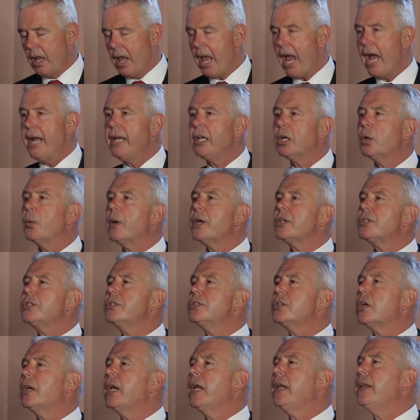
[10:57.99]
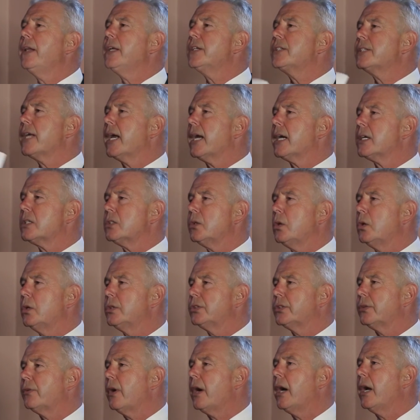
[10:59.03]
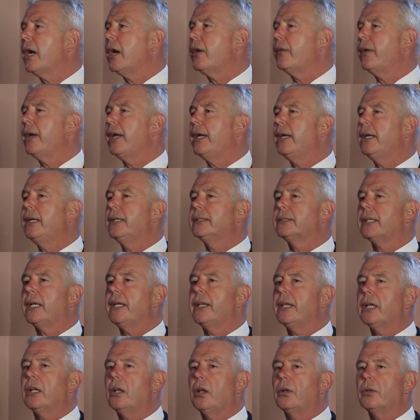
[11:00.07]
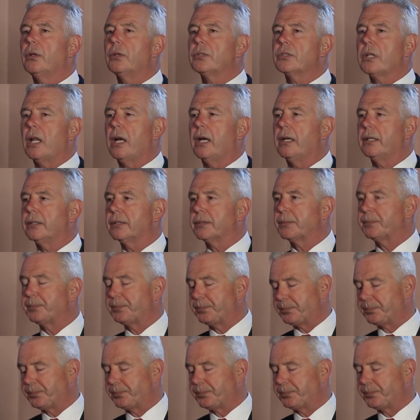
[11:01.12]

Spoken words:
Any questions on any of these tax laws, your IRAs, anything along those lines?